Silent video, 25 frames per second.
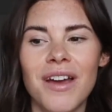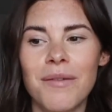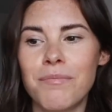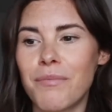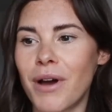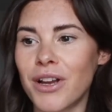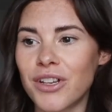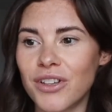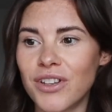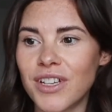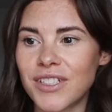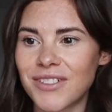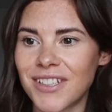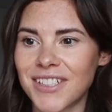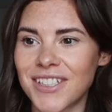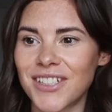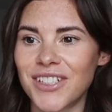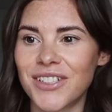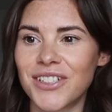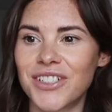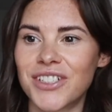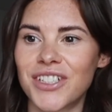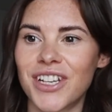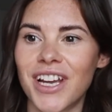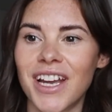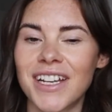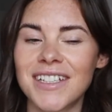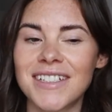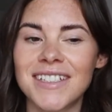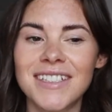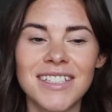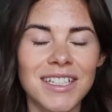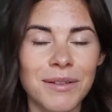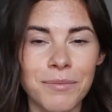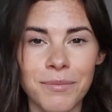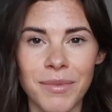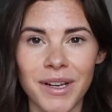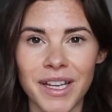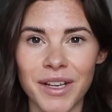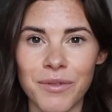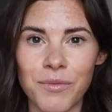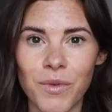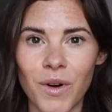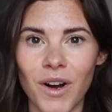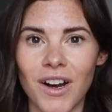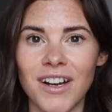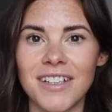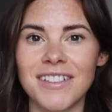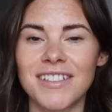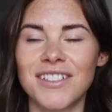my New Year's resolution simply
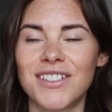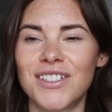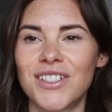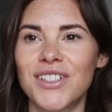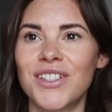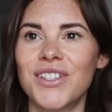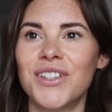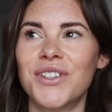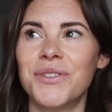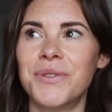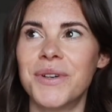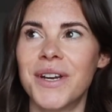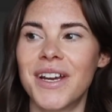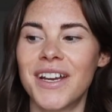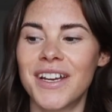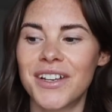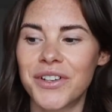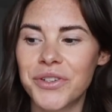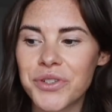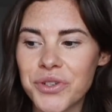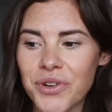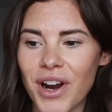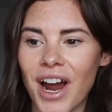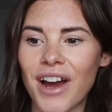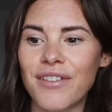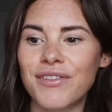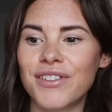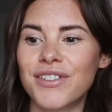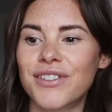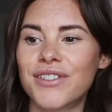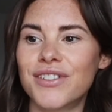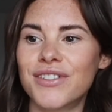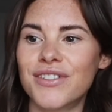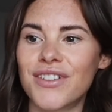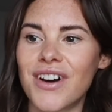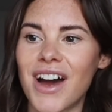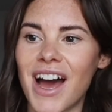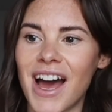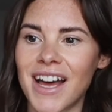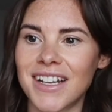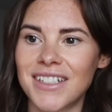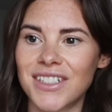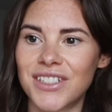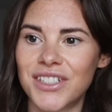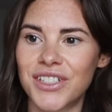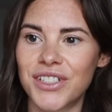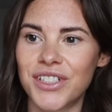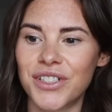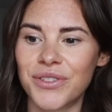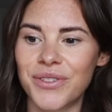was to travel
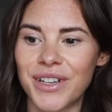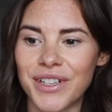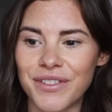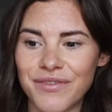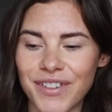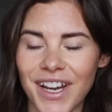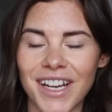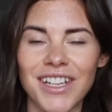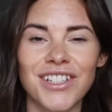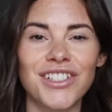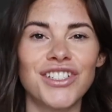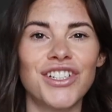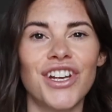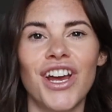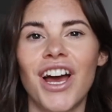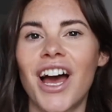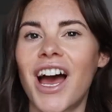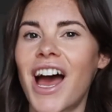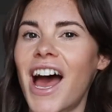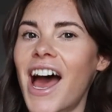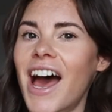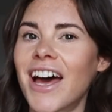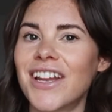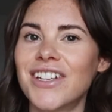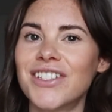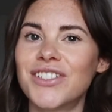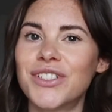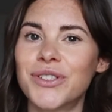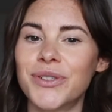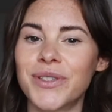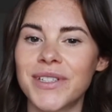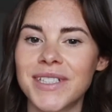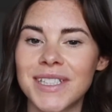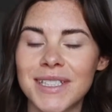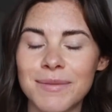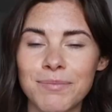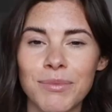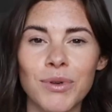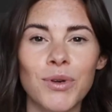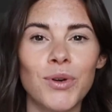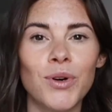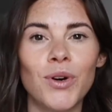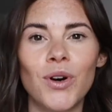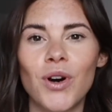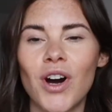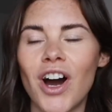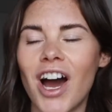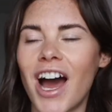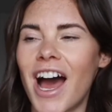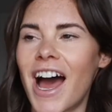and to adventure and to
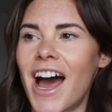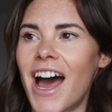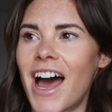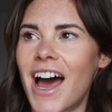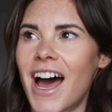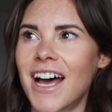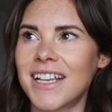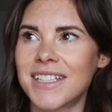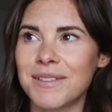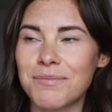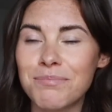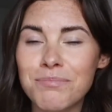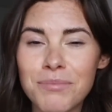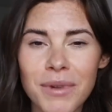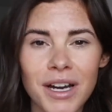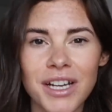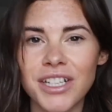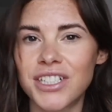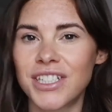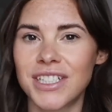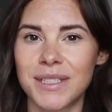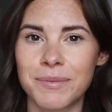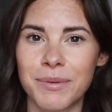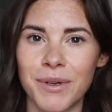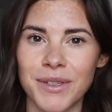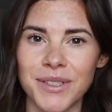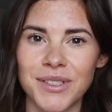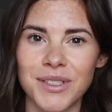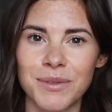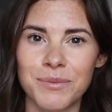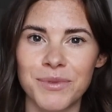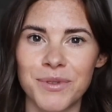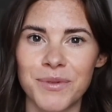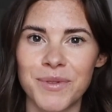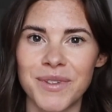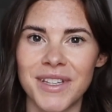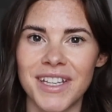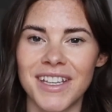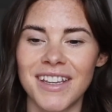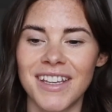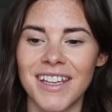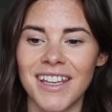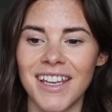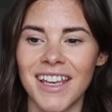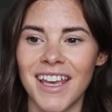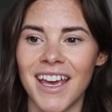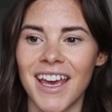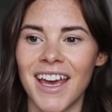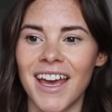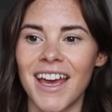explore as much as possible within the
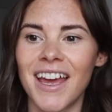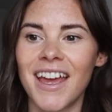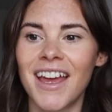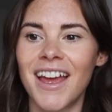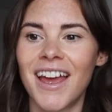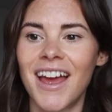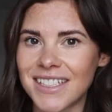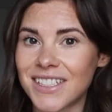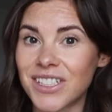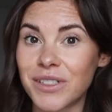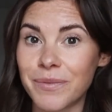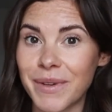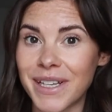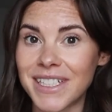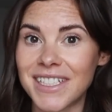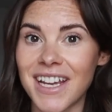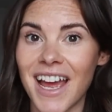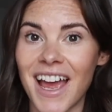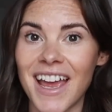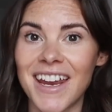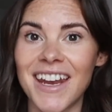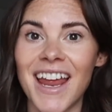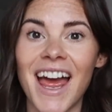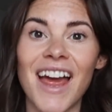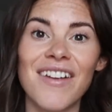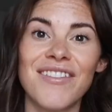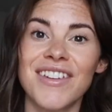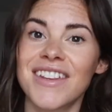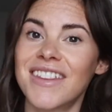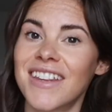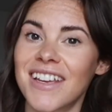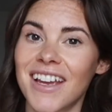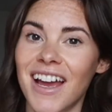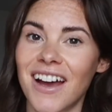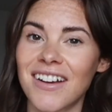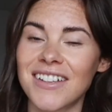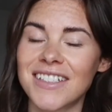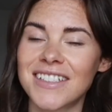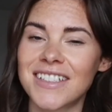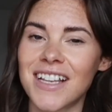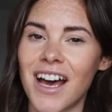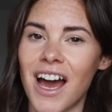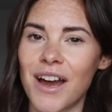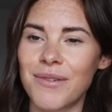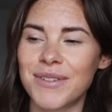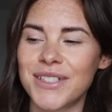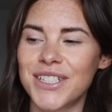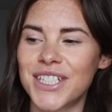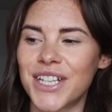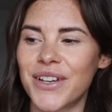year, still maintain everything else that I
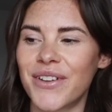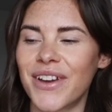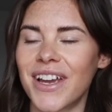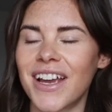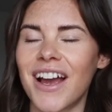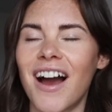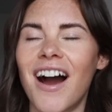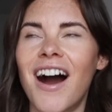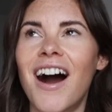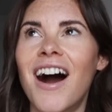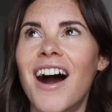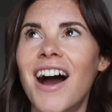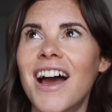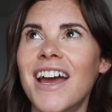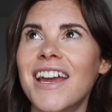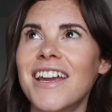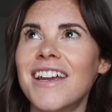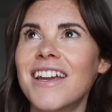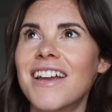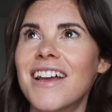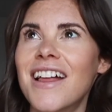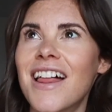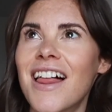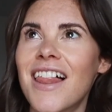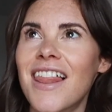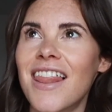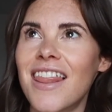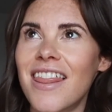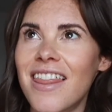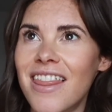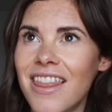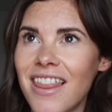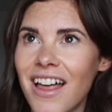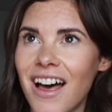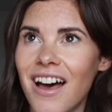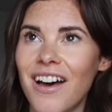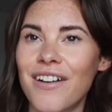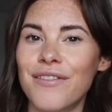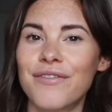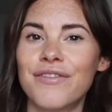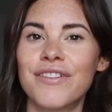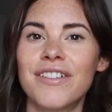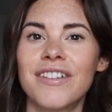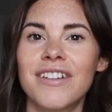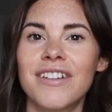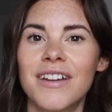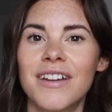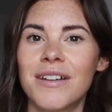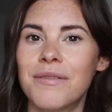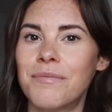was doing. I love
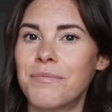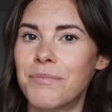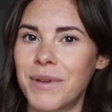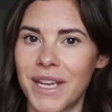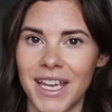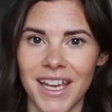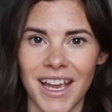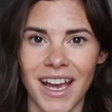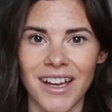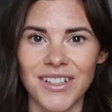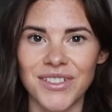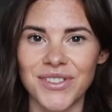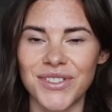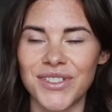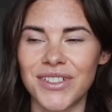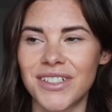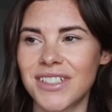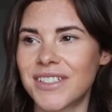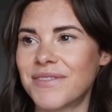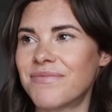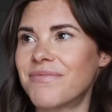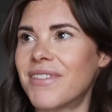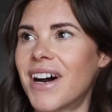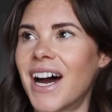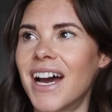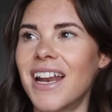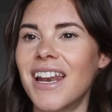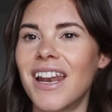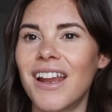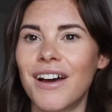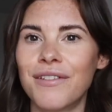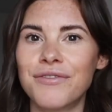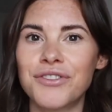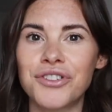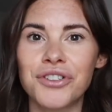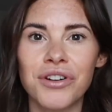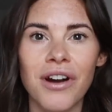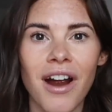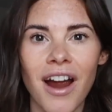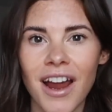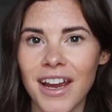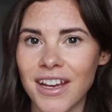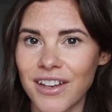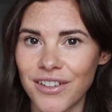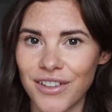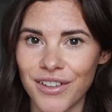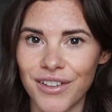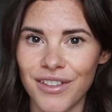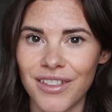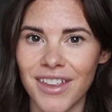being outdoors. I love trying
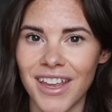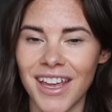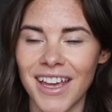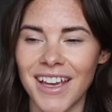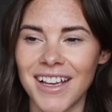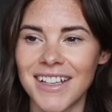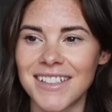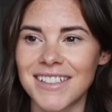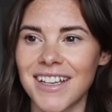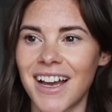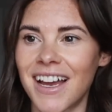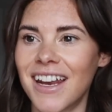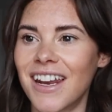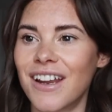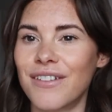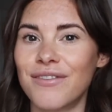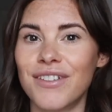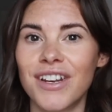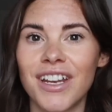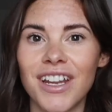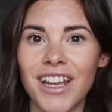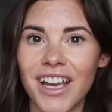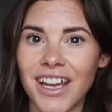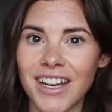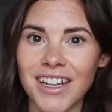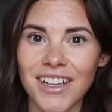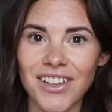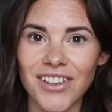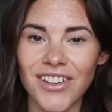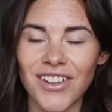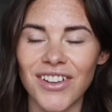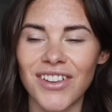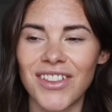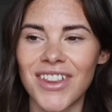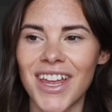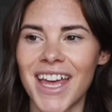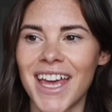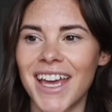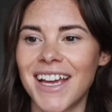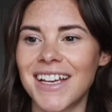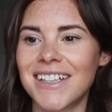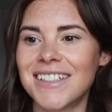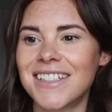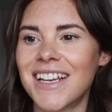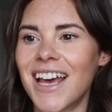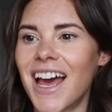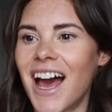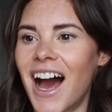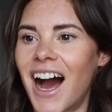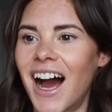new things. I love learning new things.
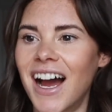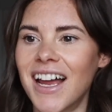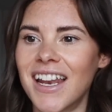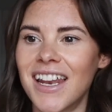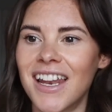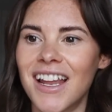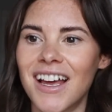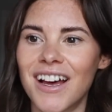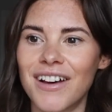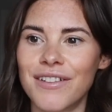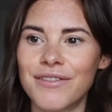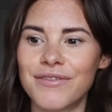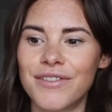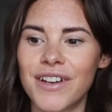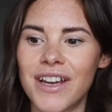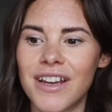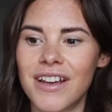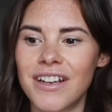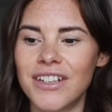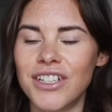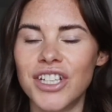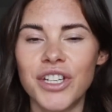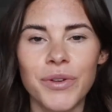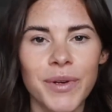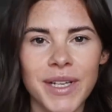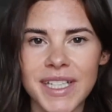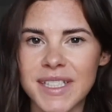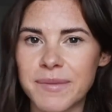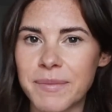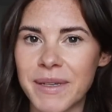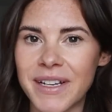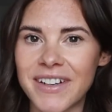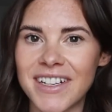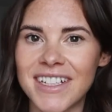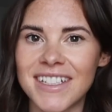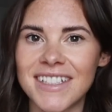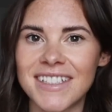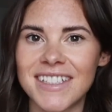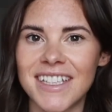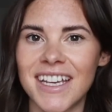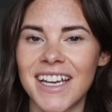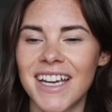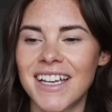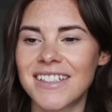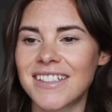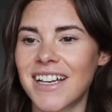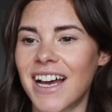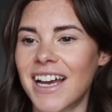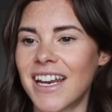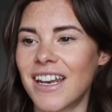I love new
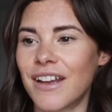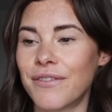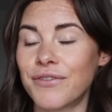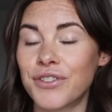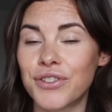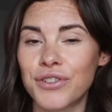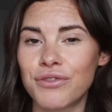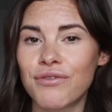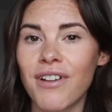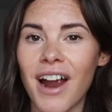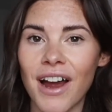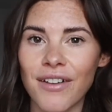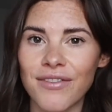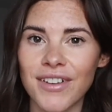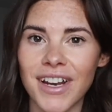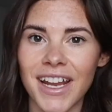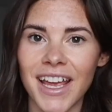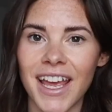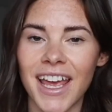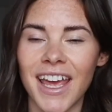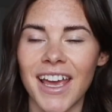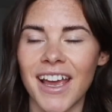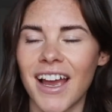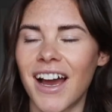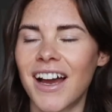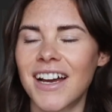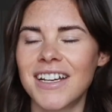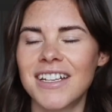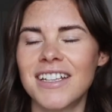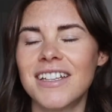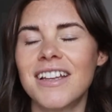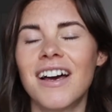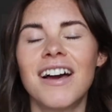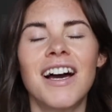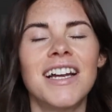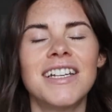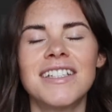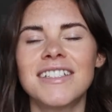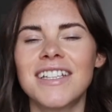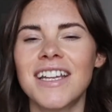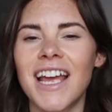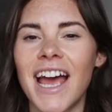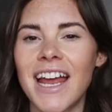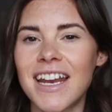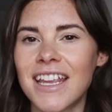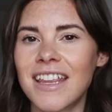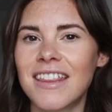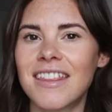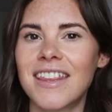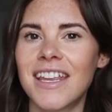experiences. I love traveling. I just,
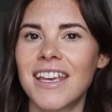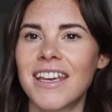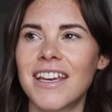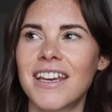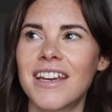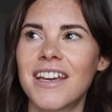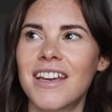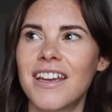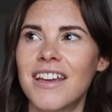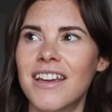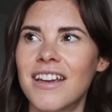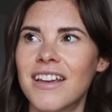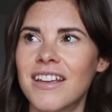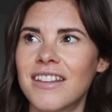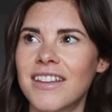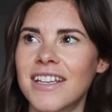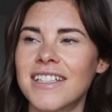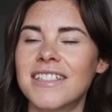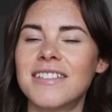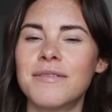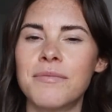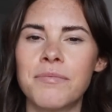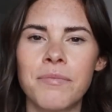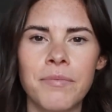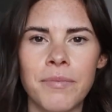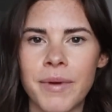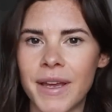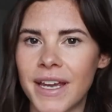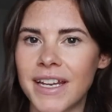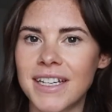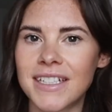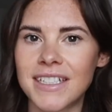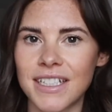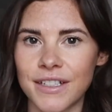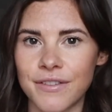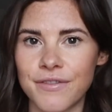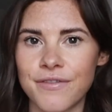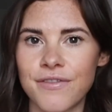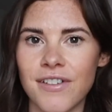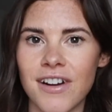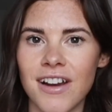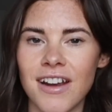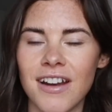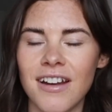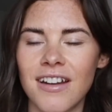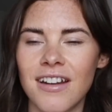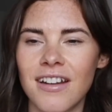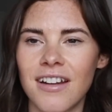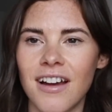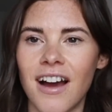anything that's a bit
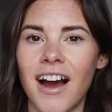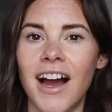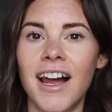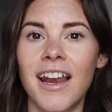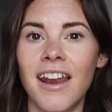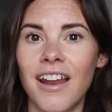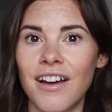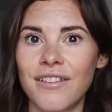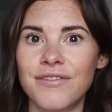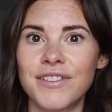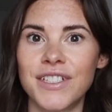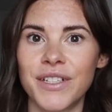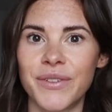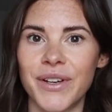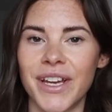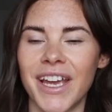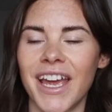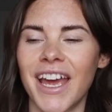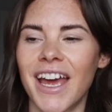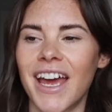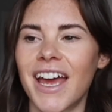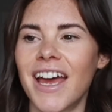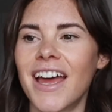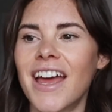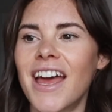different, I love doing it.